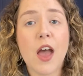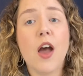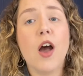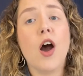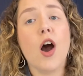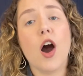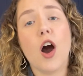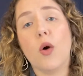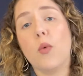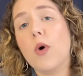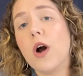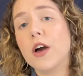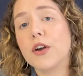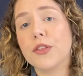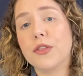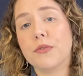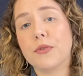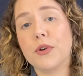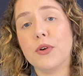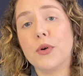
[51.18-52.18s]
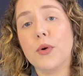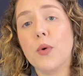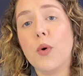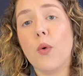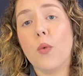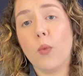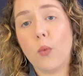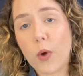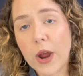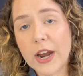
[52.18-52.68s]
I'll walk through
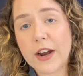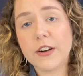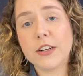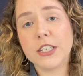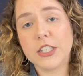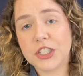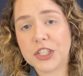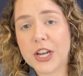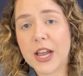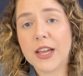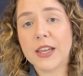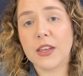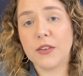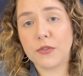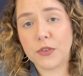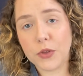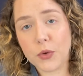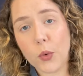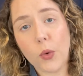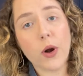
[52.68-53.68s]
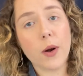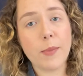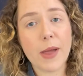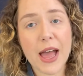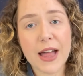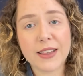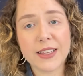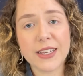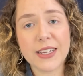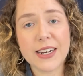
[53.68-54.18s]
where to check if your
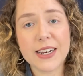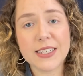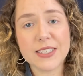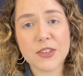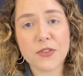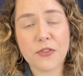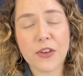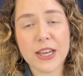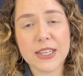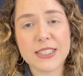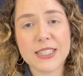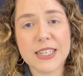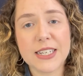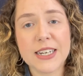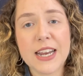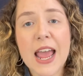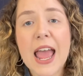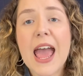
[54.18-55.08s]
ballot is affected,